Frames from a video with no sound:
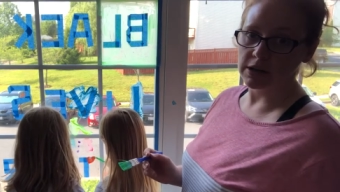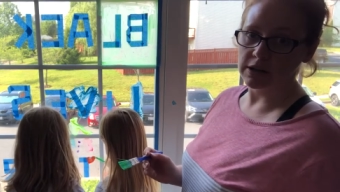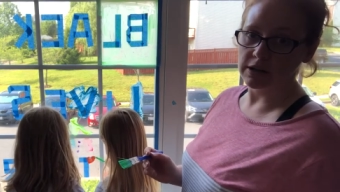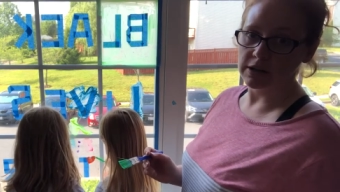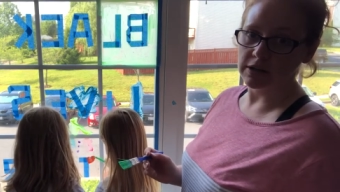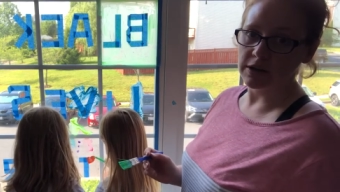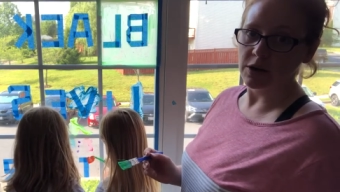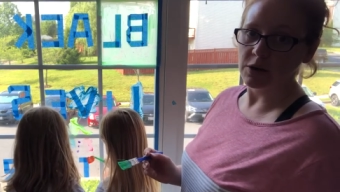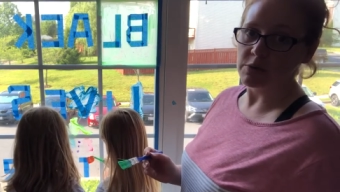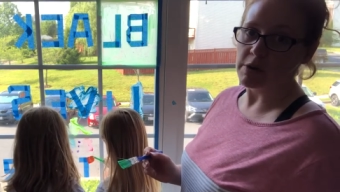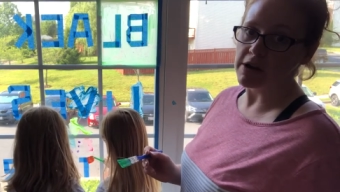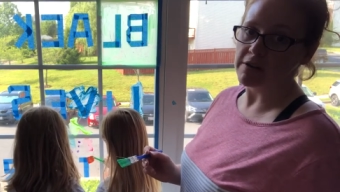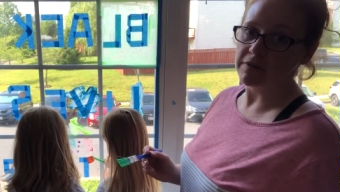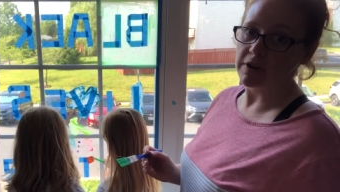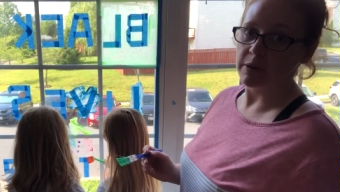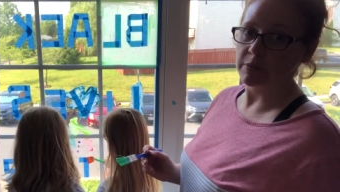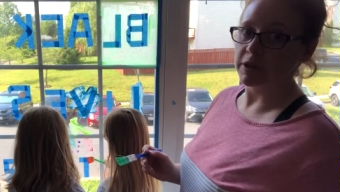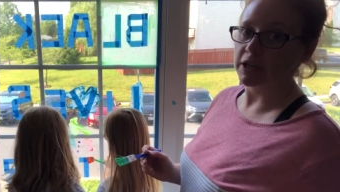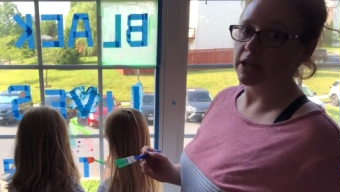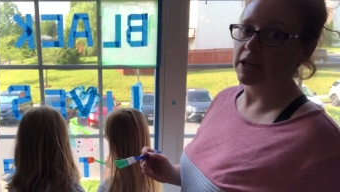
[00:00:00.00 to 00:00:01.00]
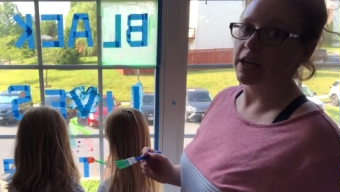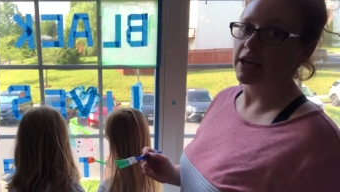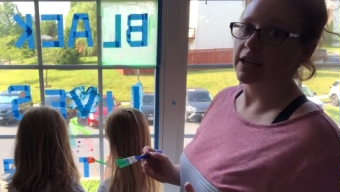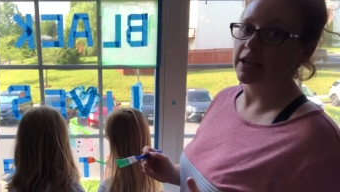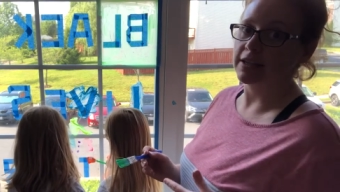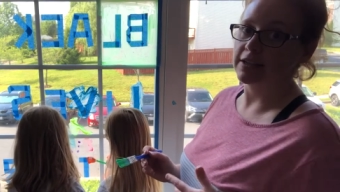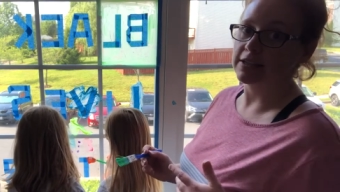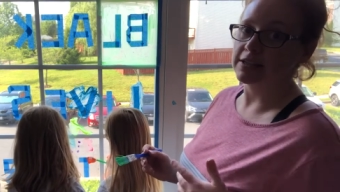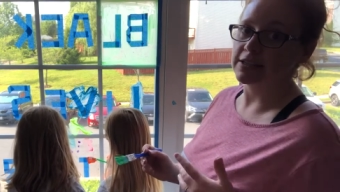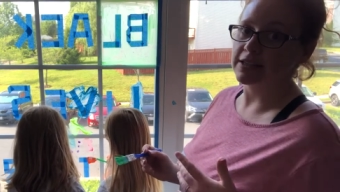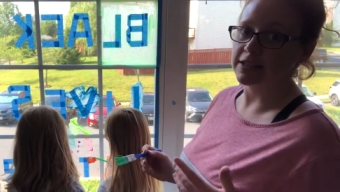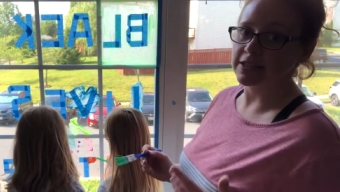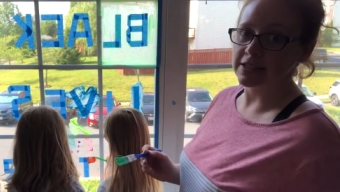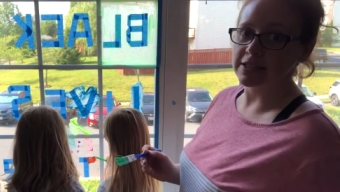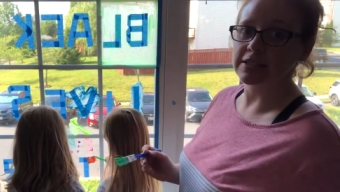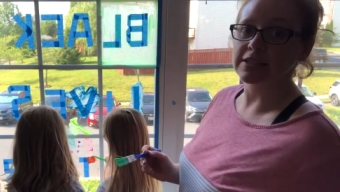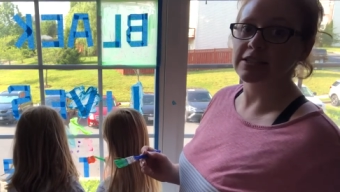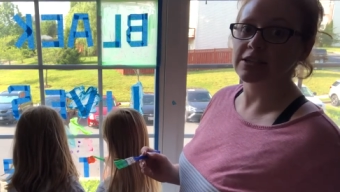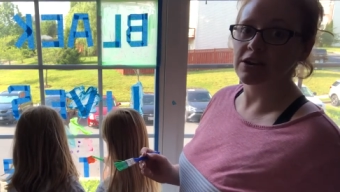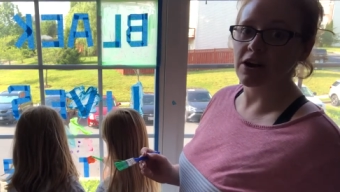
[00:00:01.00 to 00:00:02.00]
in a white family and this
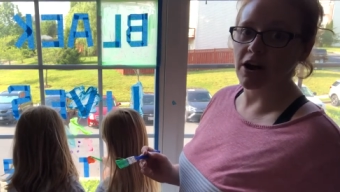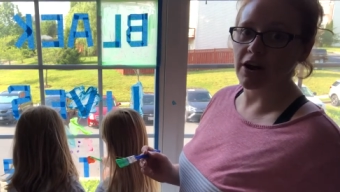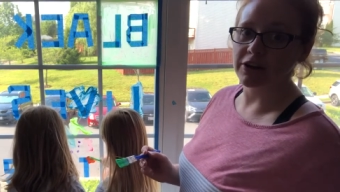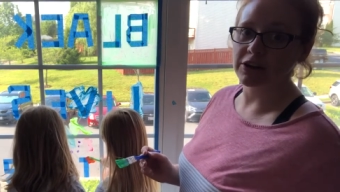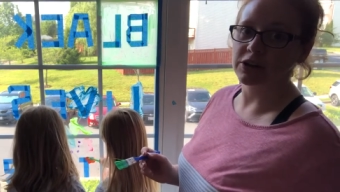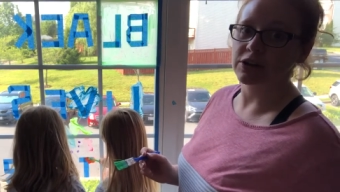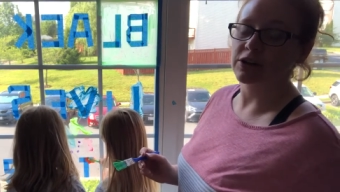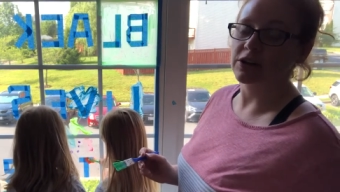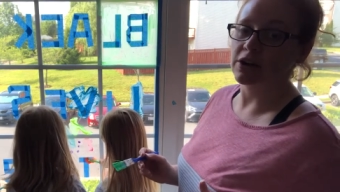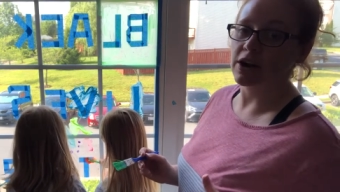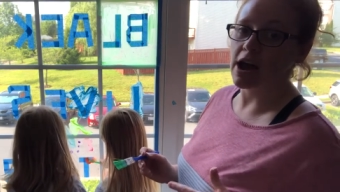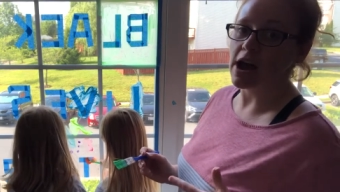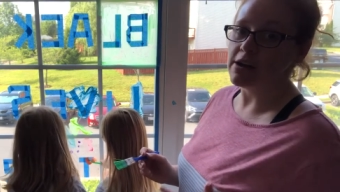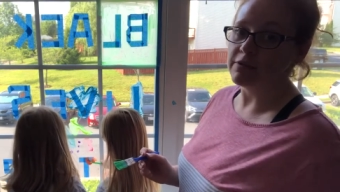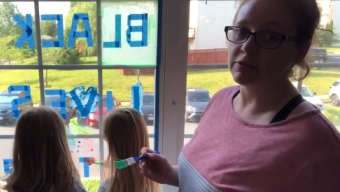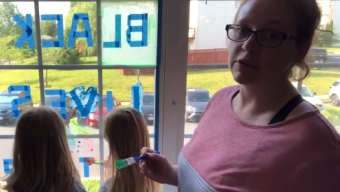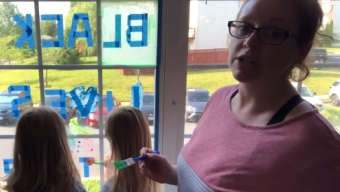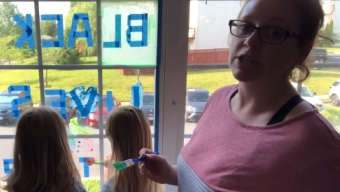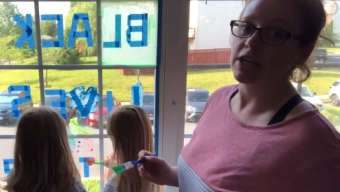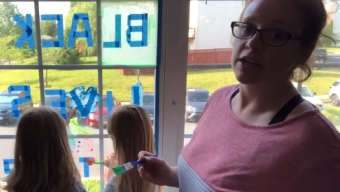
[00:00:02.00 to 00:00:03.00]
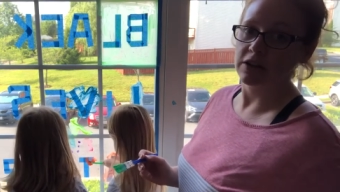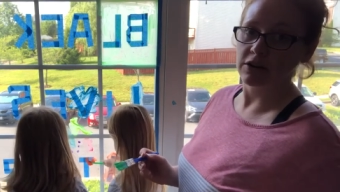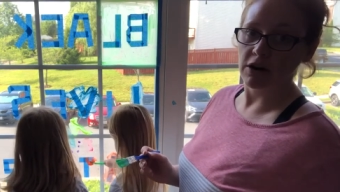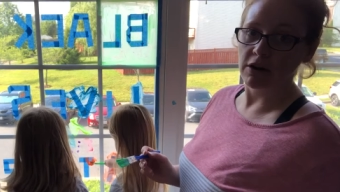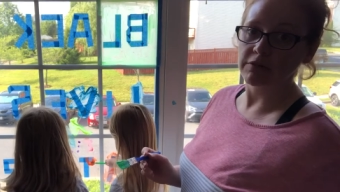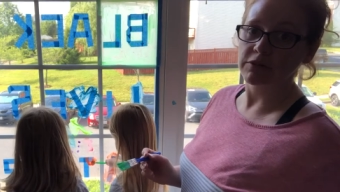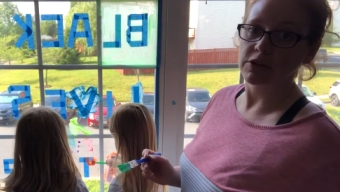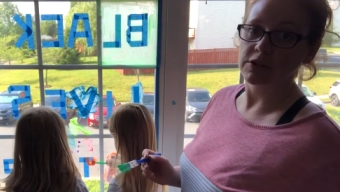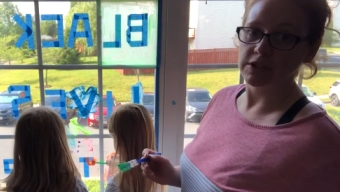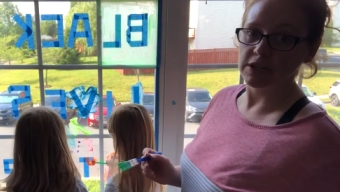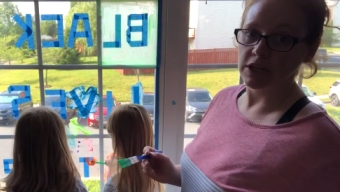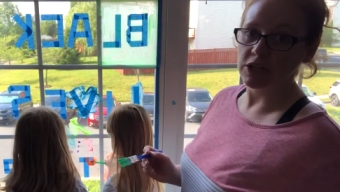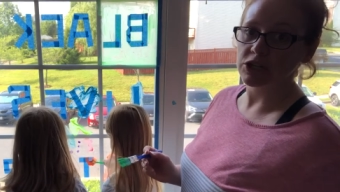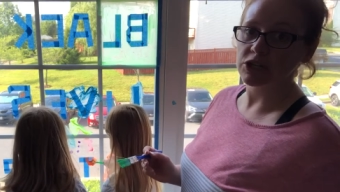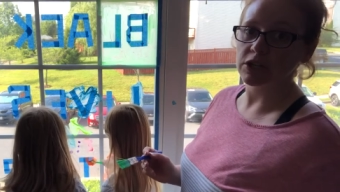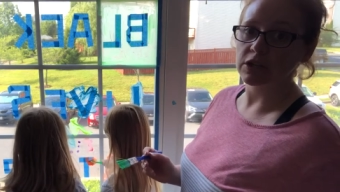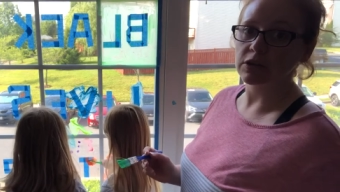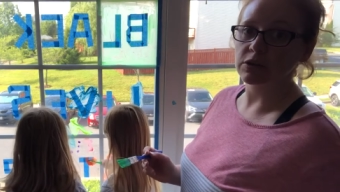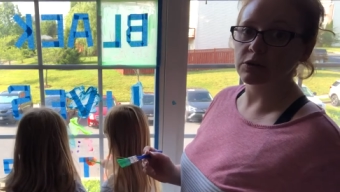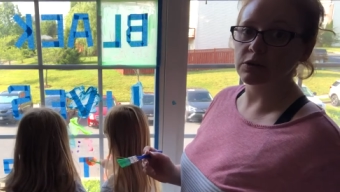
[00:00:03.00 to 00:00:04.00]
is not your everyday
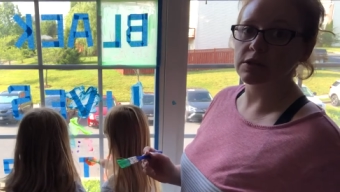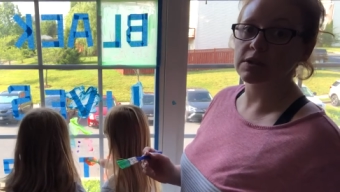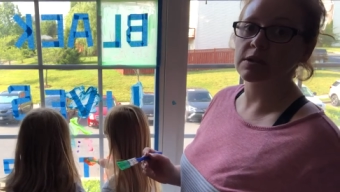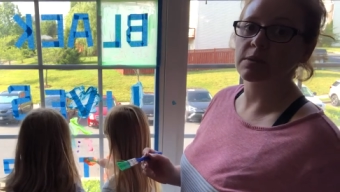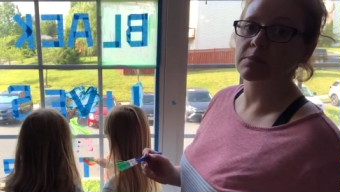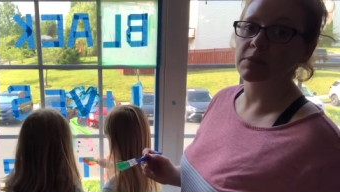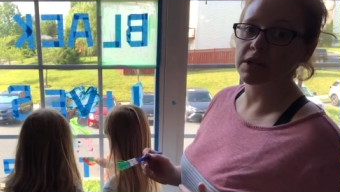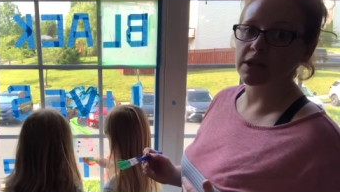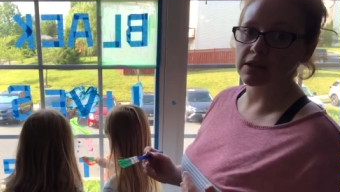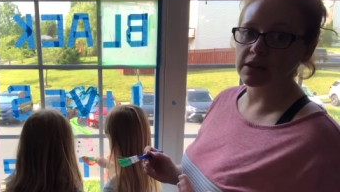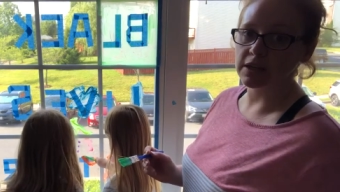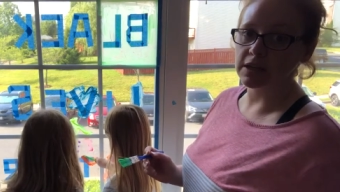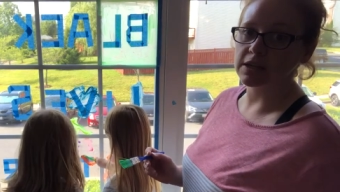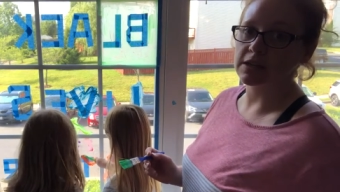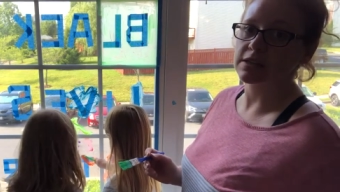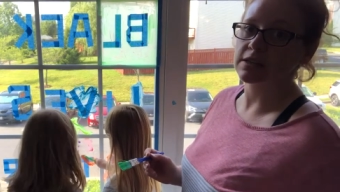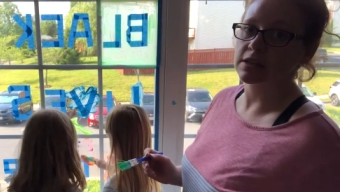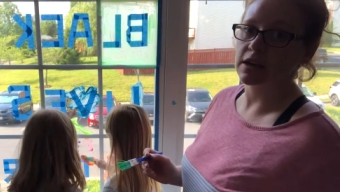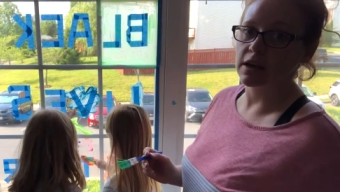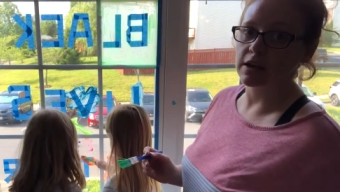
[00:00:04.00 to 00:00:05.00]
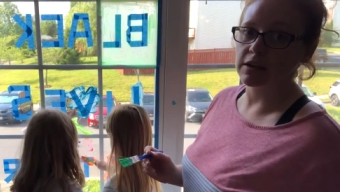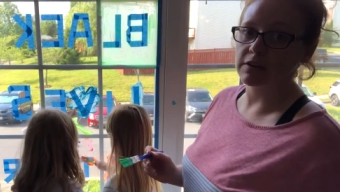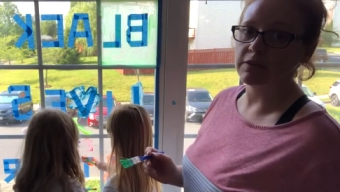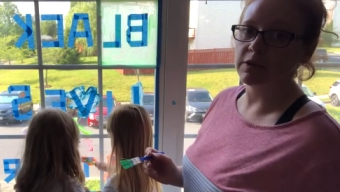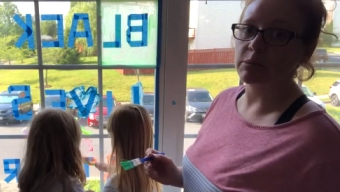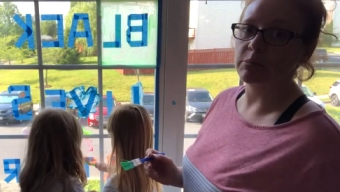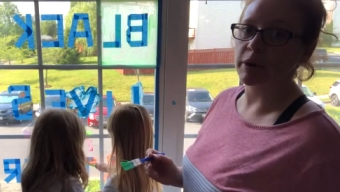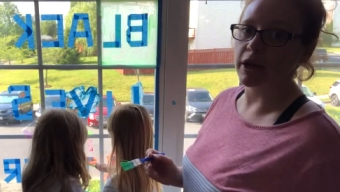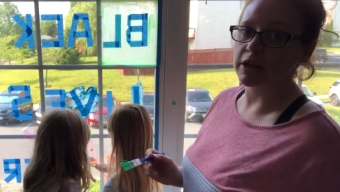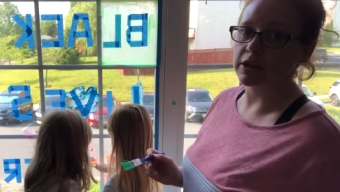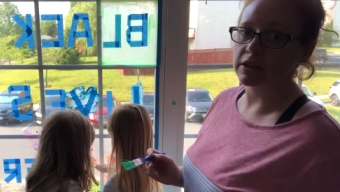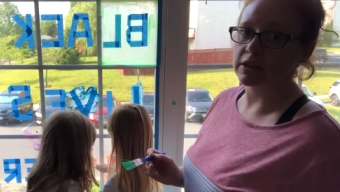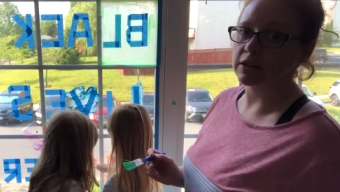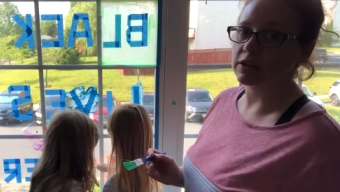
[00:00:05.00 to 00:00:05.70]
conversation or something that is kind of embedded